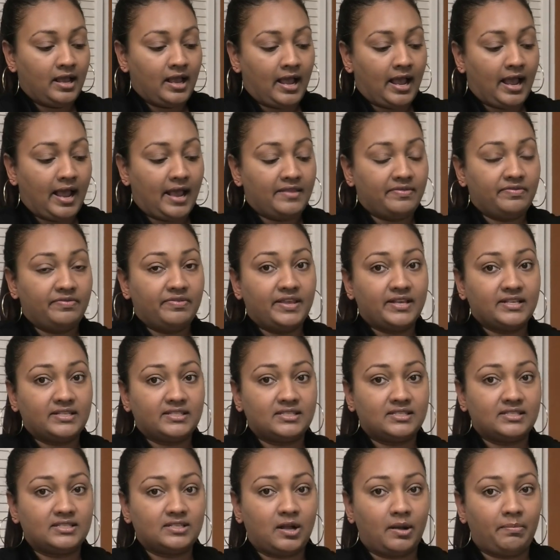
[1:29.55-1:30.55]
and this
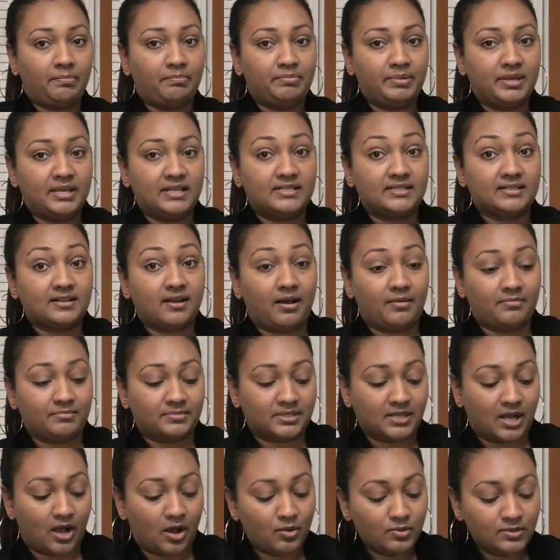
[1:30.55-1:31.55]
top piece comes
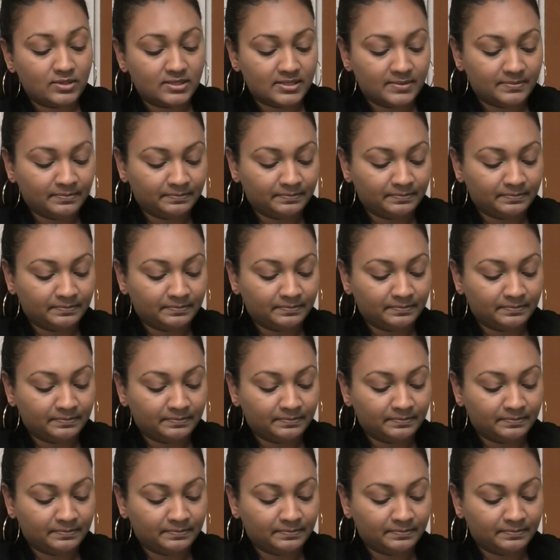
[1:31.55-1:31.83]
out.